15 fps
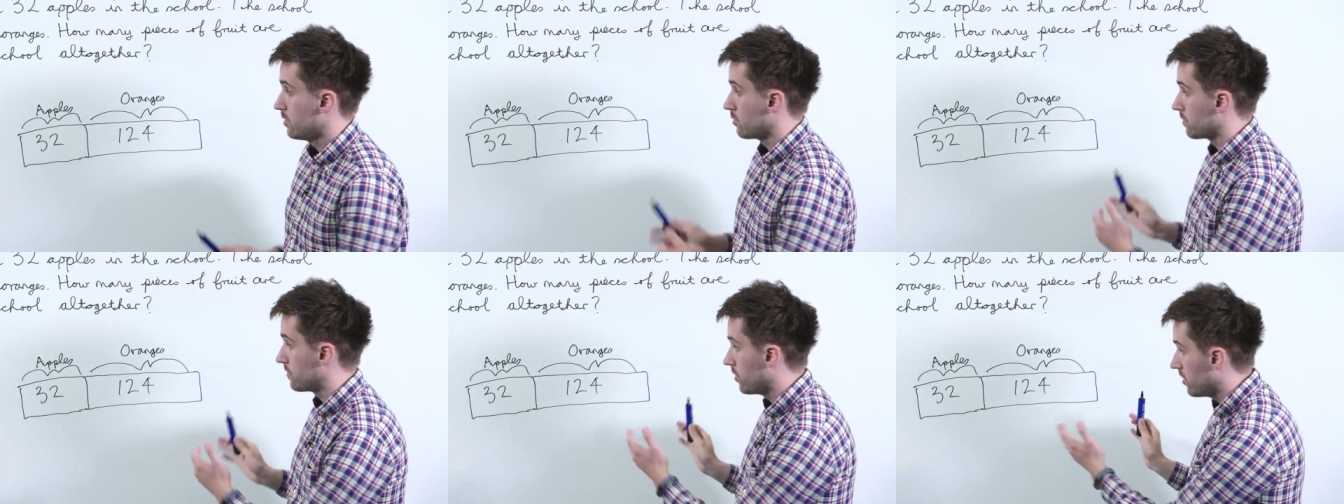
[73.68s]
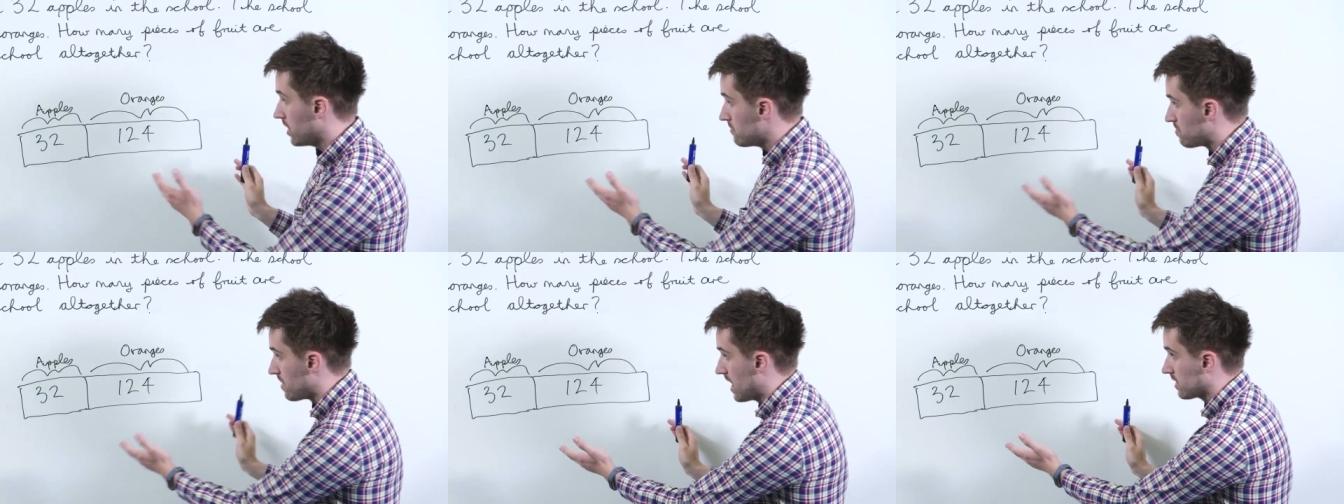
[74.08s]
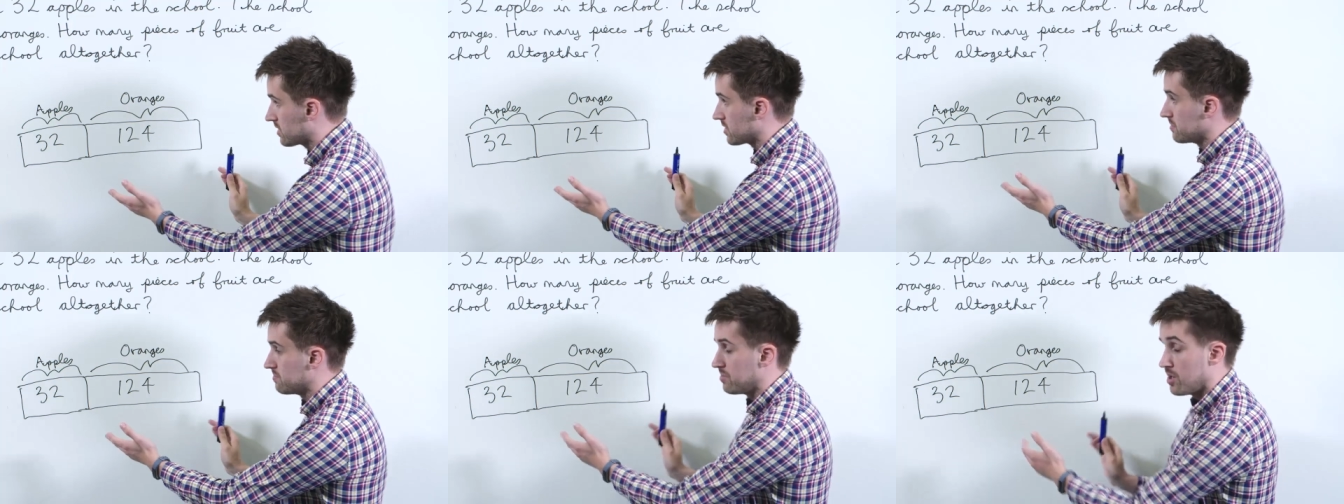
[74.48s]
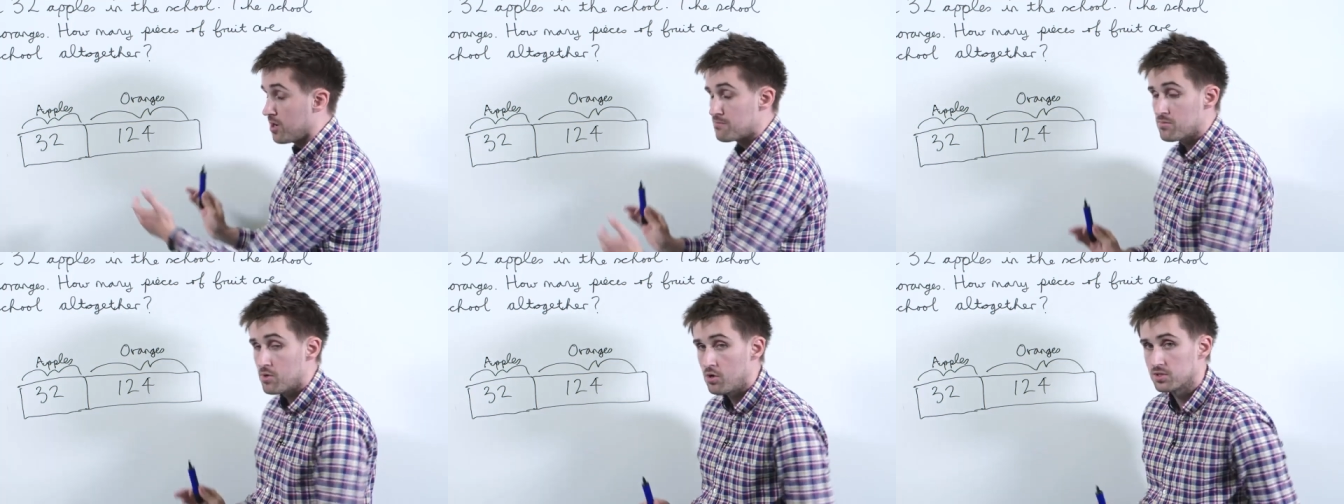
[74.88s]
Referring back to the
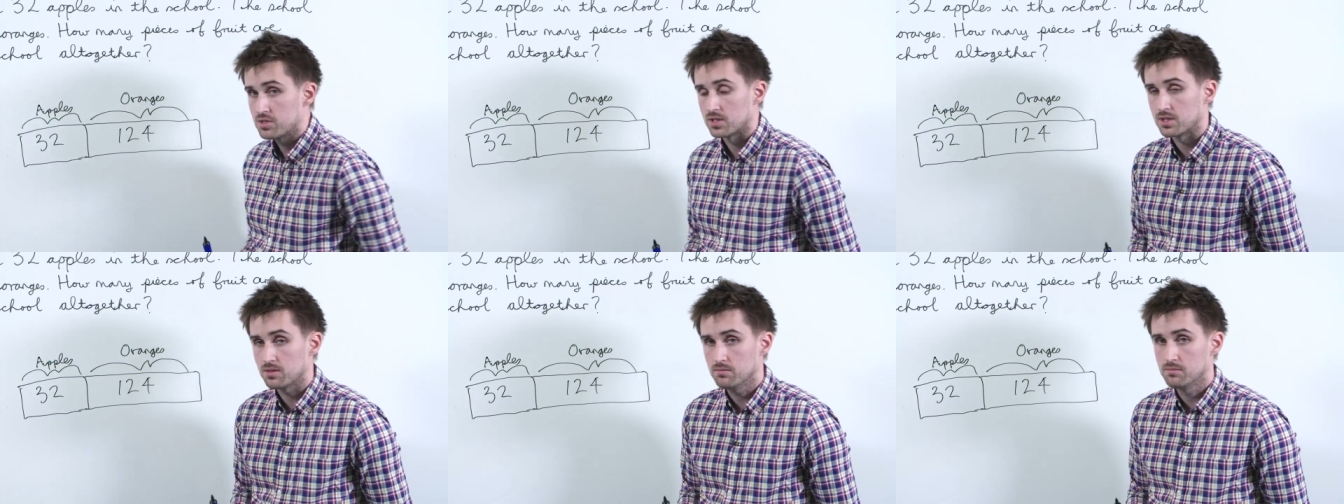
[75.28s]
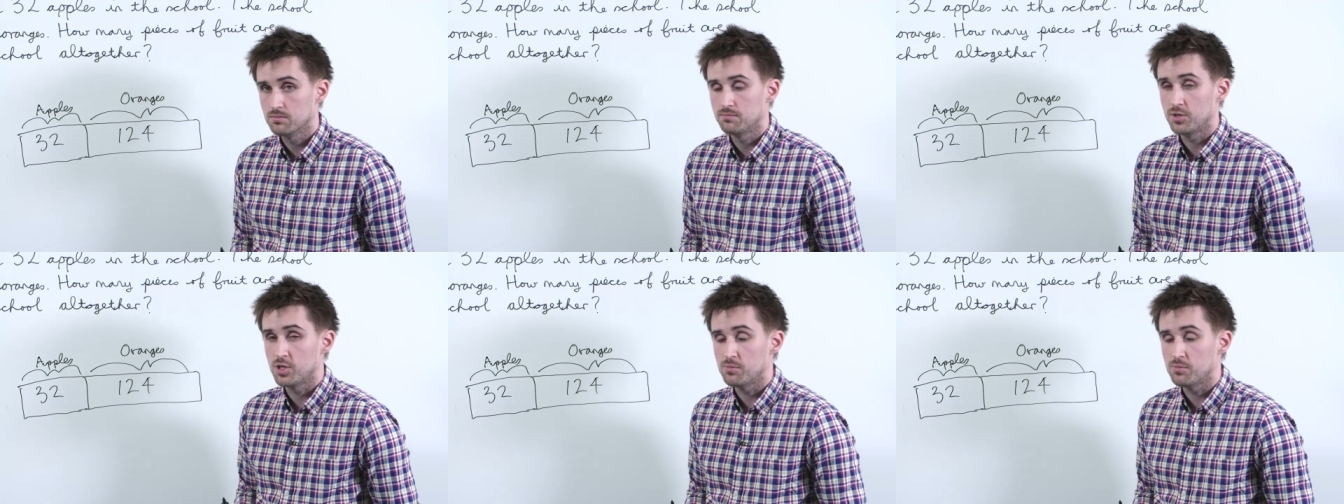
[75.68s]
bar model,